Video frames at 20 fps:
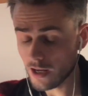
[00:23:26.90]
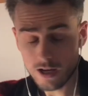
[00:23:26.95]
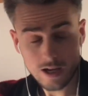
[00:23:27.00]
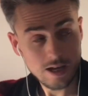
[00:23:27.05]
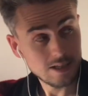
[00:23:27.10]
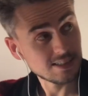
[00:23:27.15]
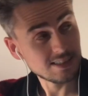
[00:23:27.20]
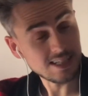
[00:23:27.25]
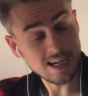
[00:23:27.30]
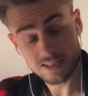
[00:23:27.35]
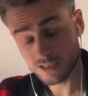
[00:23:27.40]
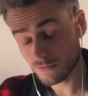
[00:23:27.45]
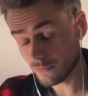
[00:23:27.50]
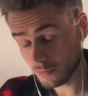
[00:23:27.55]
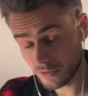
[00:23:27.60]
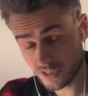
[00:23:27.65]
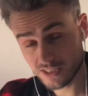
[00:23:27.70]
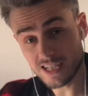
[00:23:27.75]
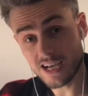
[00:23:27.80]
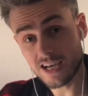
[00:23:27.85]
starts
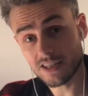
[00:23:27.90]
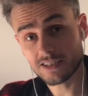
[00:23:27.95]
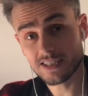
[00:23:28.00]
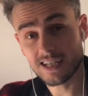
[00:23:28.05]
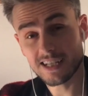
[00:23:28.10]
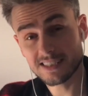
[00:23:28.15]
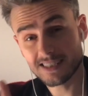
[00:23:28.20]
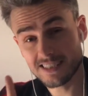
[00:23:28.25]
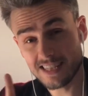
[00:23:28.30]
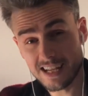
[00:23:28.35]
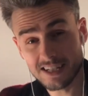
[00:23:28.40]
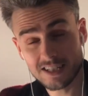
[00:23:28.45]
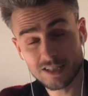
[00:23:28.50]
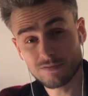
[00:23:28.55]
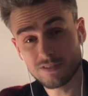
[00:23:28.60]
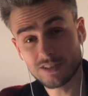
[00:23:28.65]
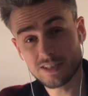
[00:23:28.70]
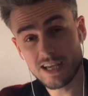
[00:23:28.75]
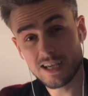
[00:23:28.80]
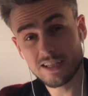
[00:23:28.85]
from the start of the day to the end
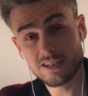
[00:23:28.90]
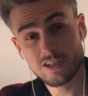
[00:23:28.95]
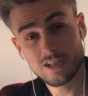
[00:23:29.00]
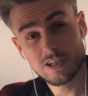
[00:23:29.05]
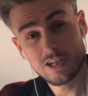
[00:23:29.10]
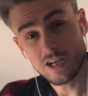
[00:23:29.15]
of the day